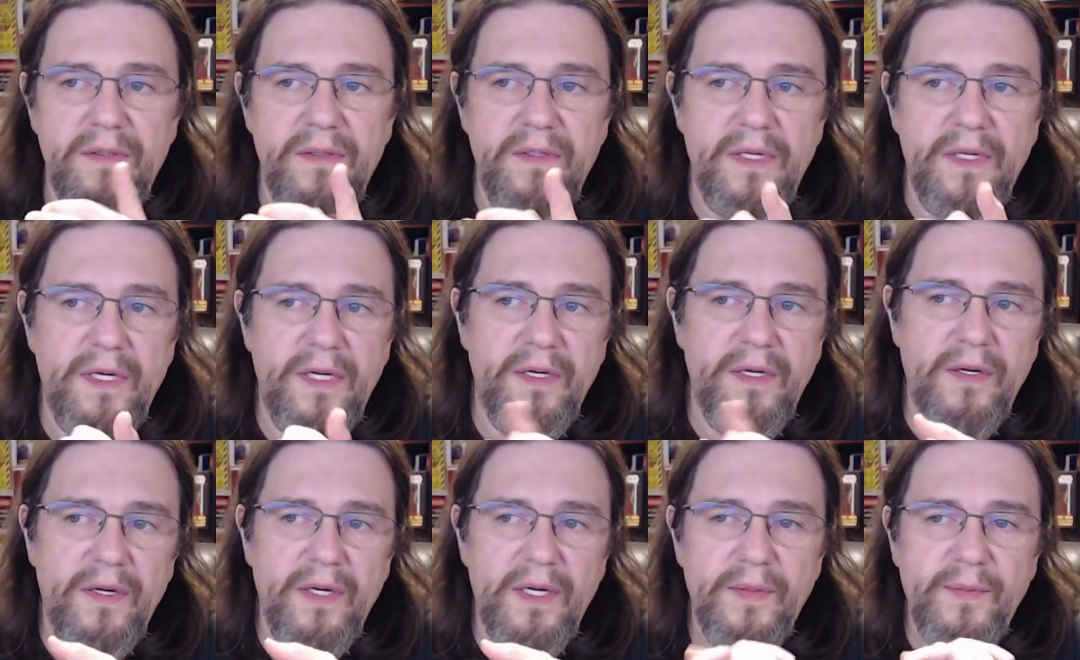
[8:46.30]

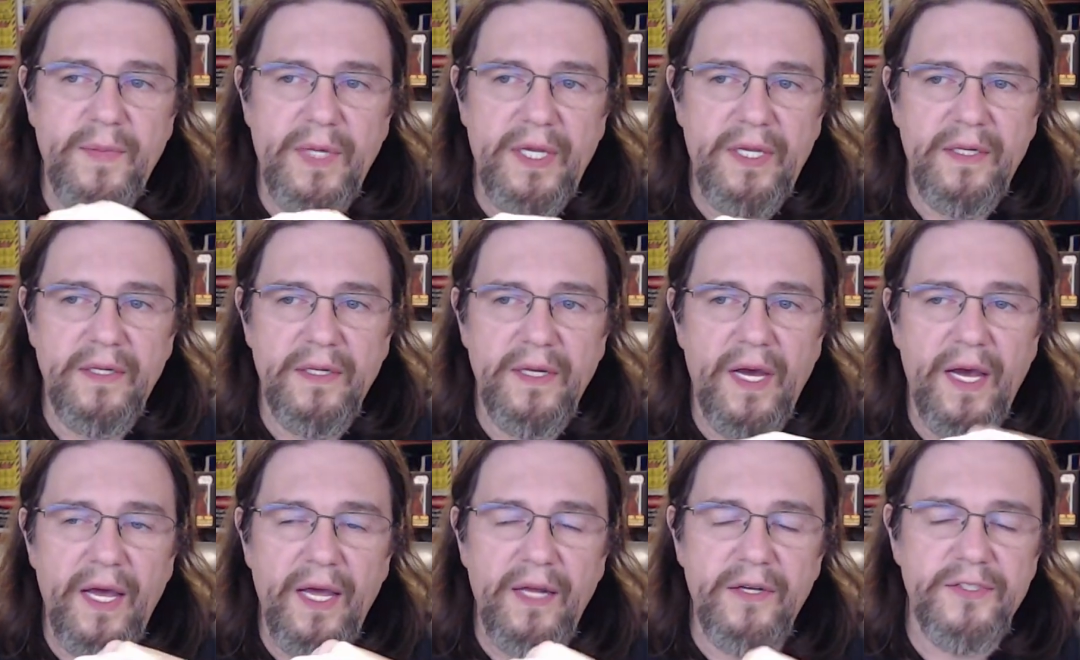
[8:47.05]
I mean,
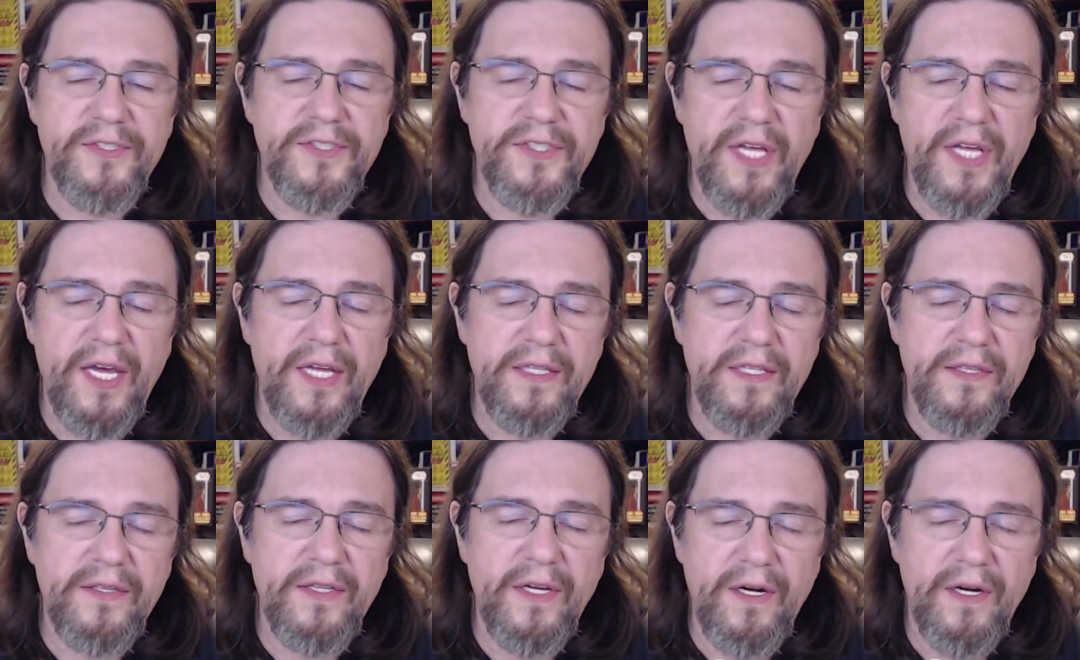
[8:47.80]
I
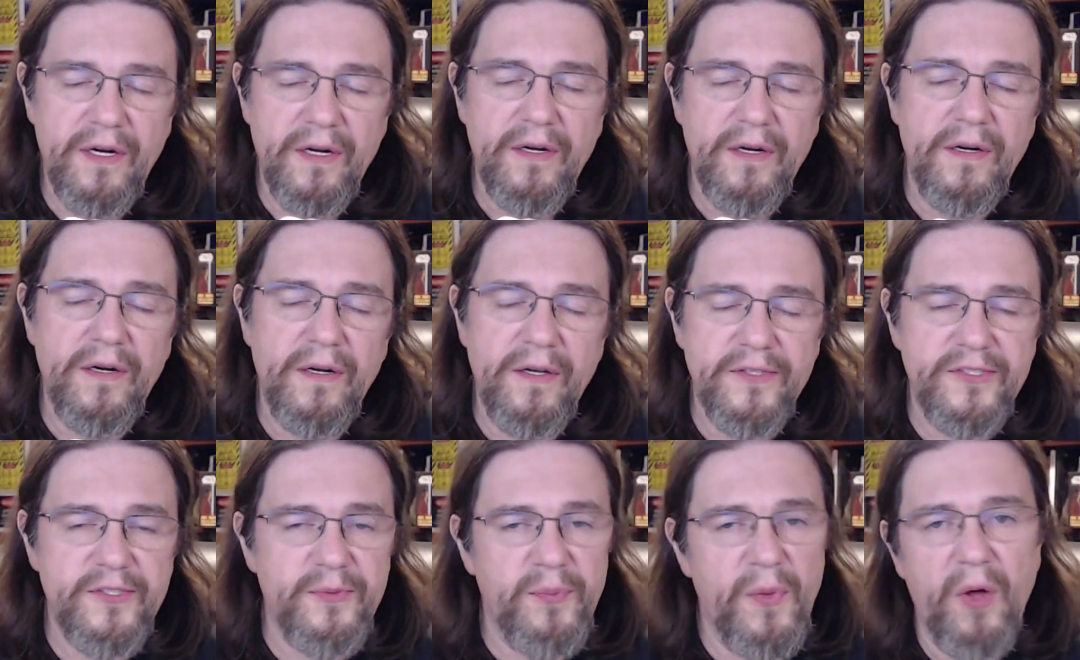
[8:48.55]
understand that they're
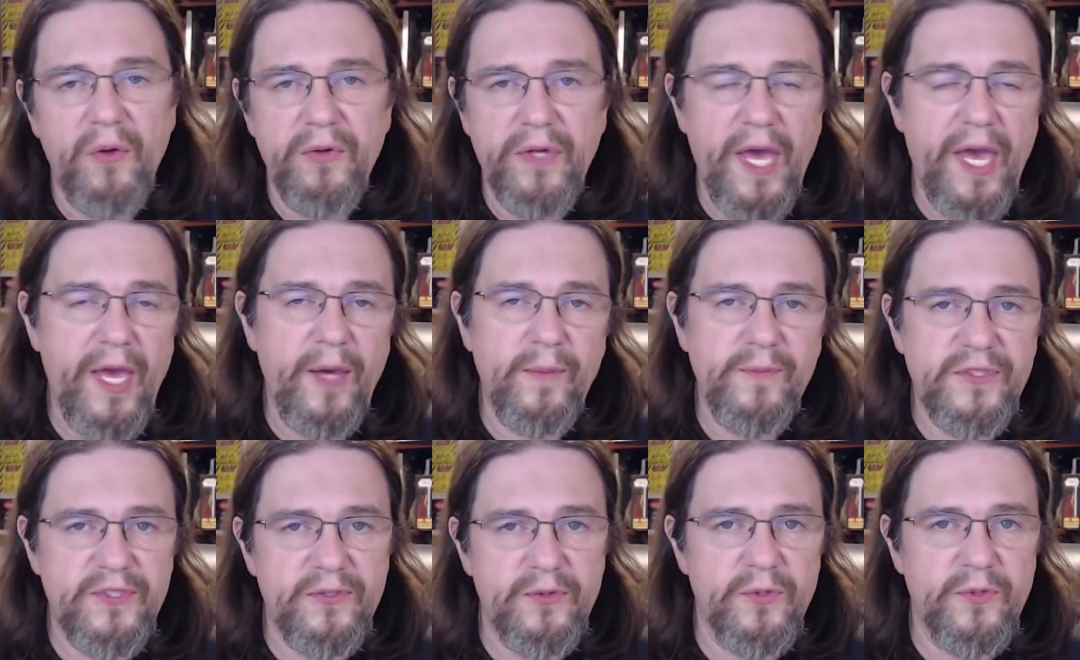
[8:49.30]
a small
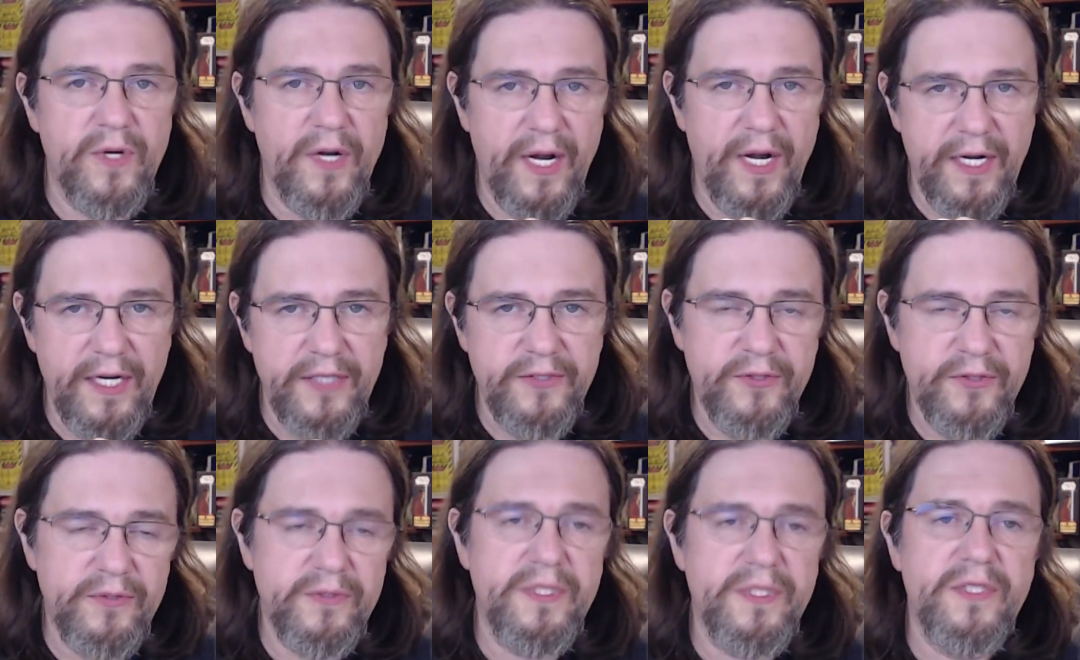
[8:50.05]
game store, and I
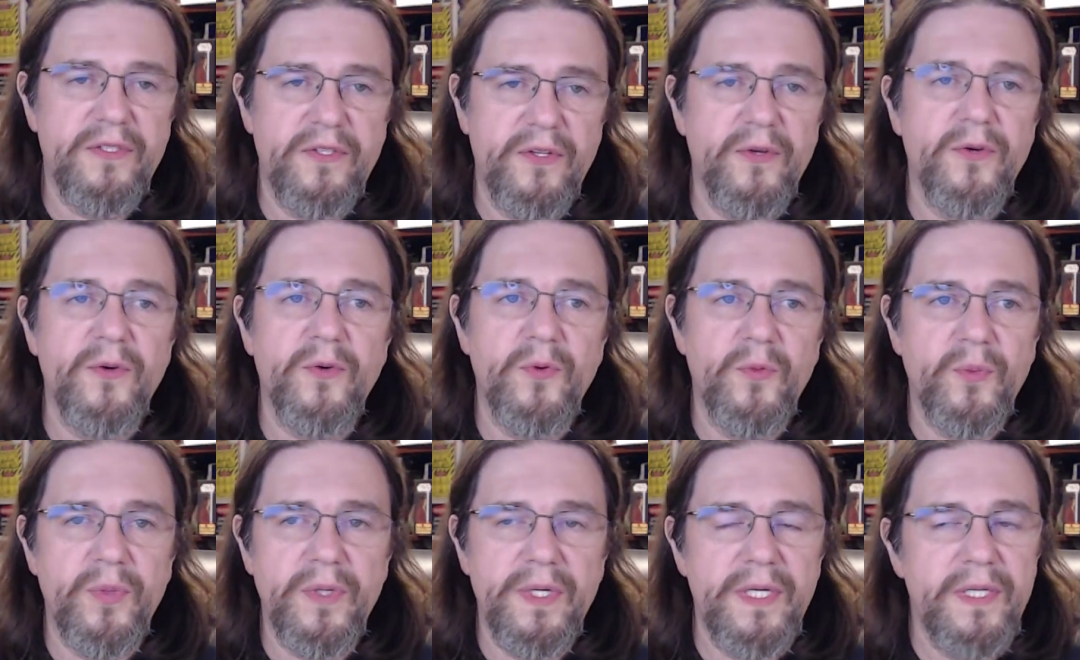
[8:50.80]
truly
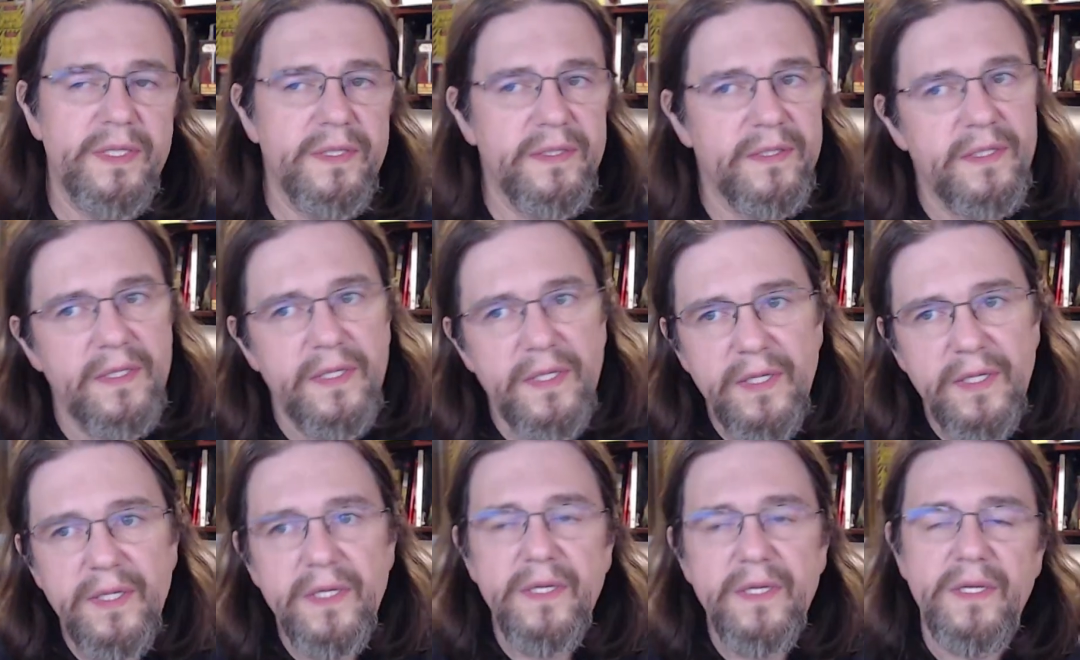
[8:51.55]
do, but
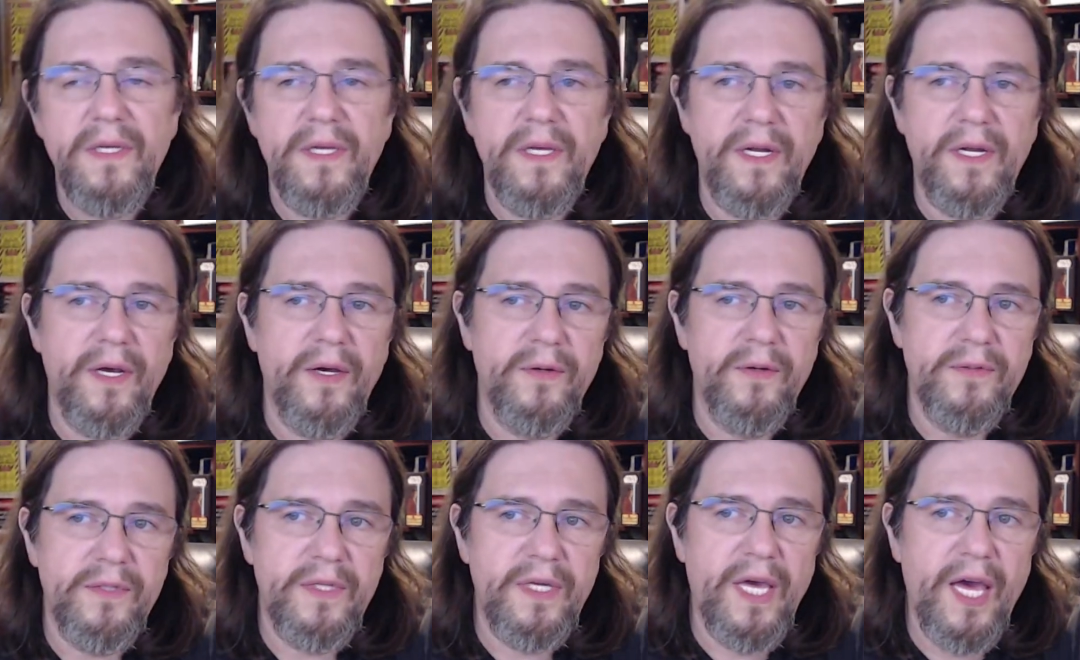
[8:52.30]

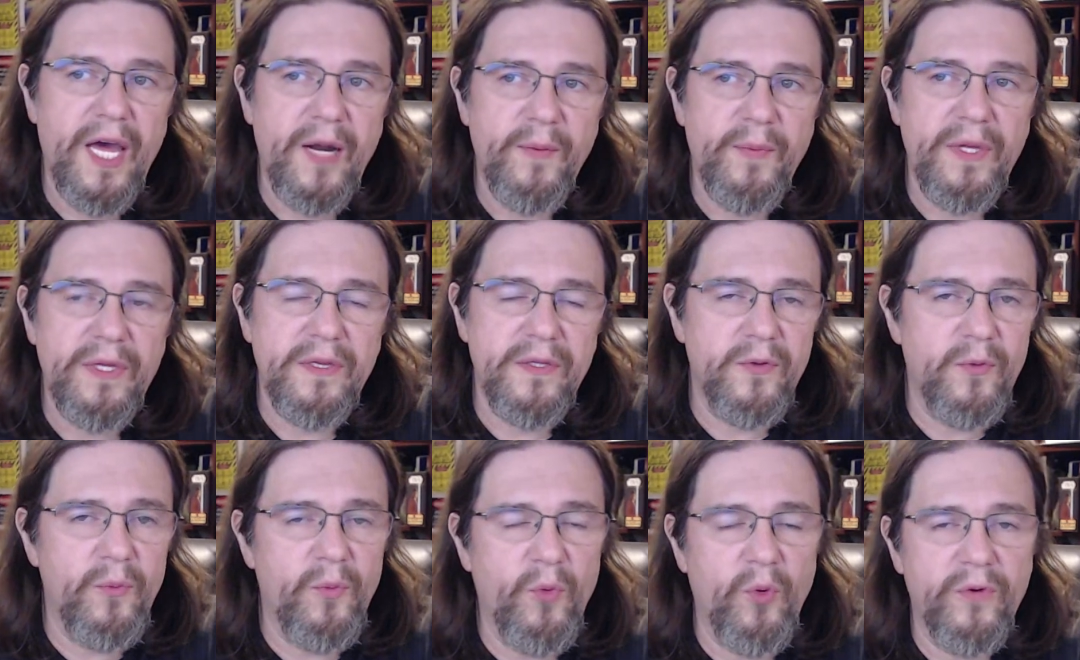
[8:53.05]
you got to be a
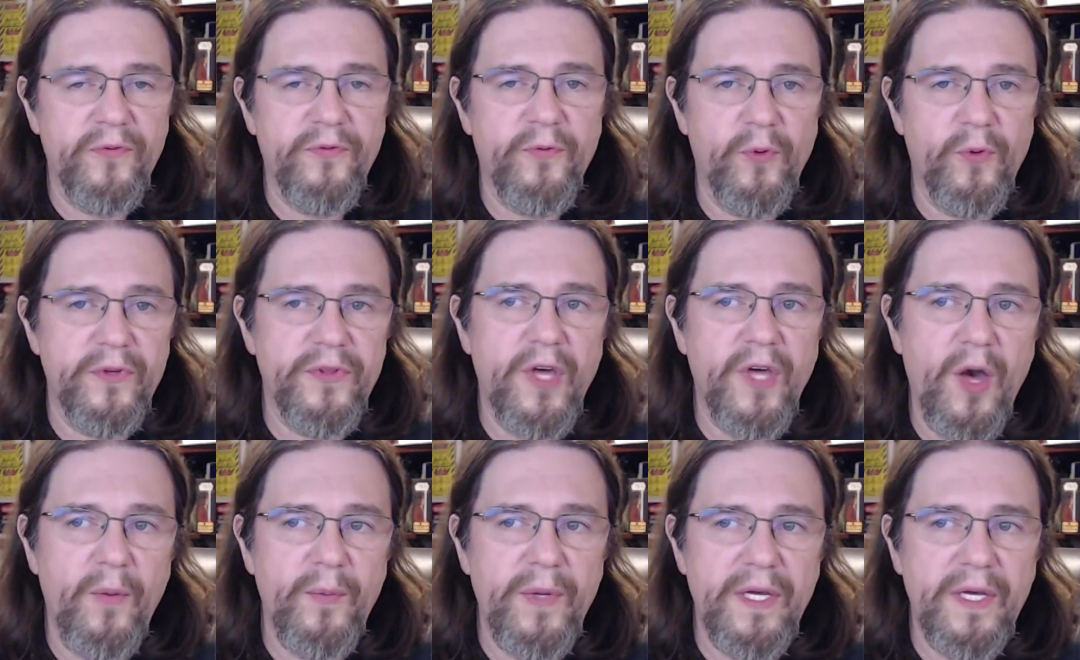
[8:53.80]
little more
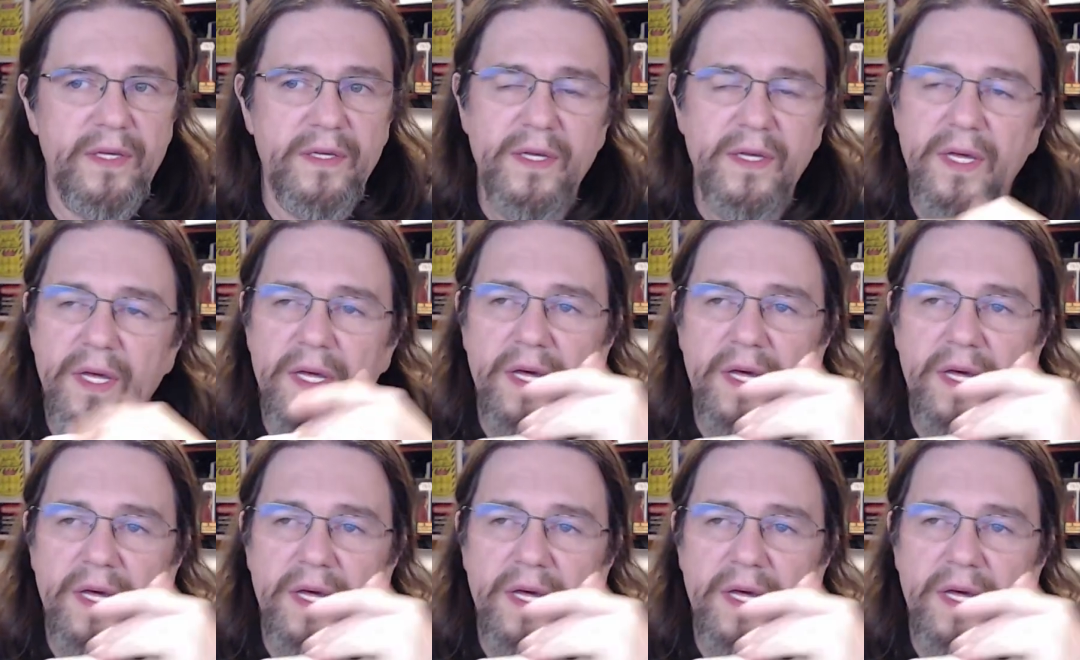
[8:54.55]
forthcoming.